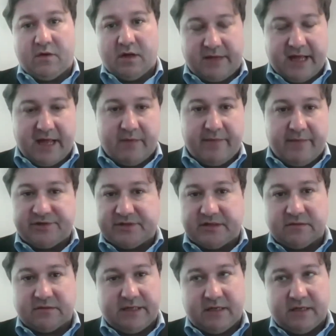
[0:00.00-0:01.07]
Cam
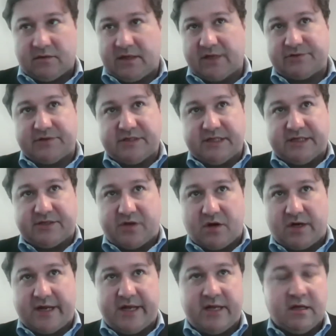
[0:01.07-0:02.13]
mentioned, countries like
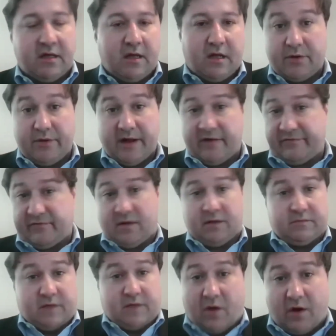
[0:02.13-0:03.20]
Turkey who have a
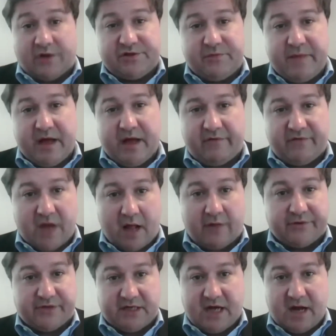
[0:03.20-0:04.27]
large amount of
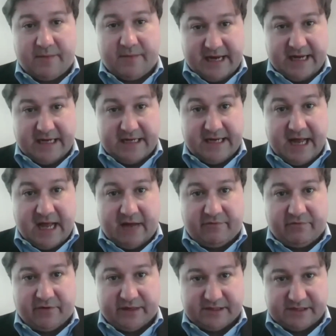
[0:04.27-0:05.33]
dollar denominated debt,
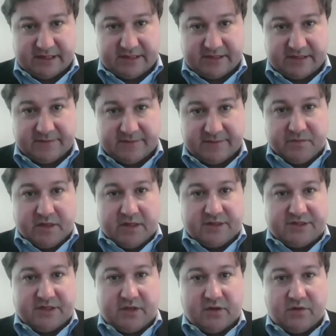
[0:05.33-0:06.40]
for instance.
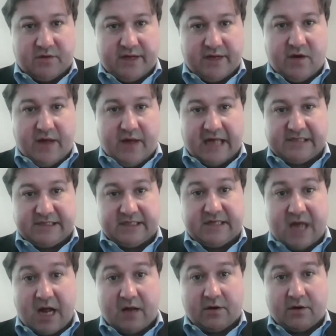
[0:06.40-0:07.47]
So, as the
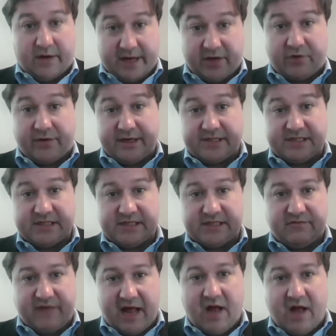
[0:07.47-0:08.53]
dollar increases
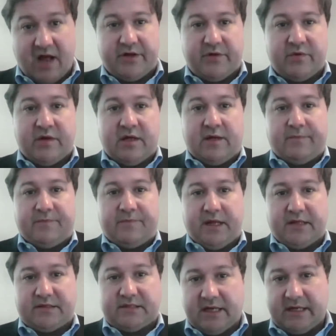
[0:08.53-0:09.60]
in value,
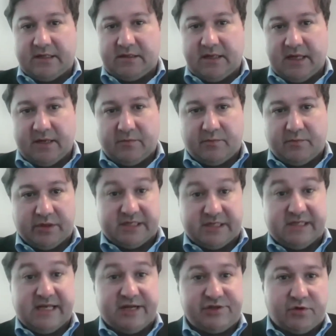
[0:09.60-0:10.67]
it puts
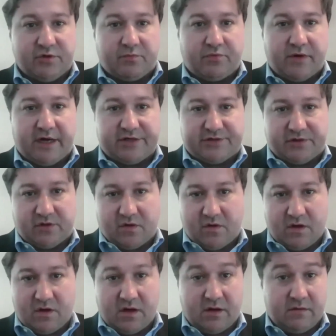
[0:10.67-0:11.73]
additional pressure
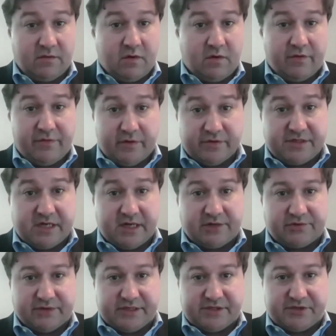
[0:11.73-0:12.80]
on those
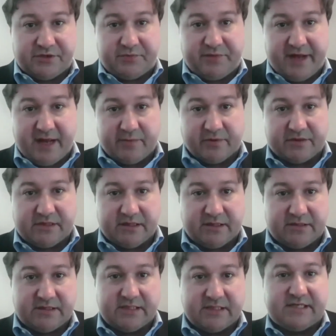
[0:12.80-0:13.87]
countries to be able
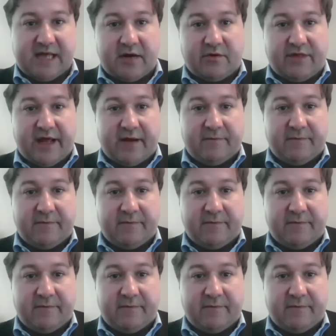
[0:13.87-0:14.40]
to settle